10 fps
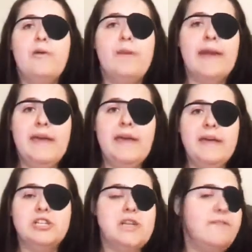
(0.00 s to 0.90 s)

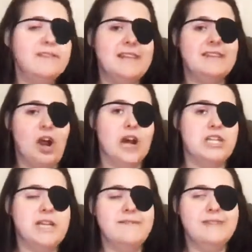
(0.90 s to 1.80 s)
She never said sorry.
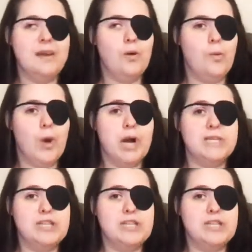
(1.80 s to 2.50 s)
She never said a word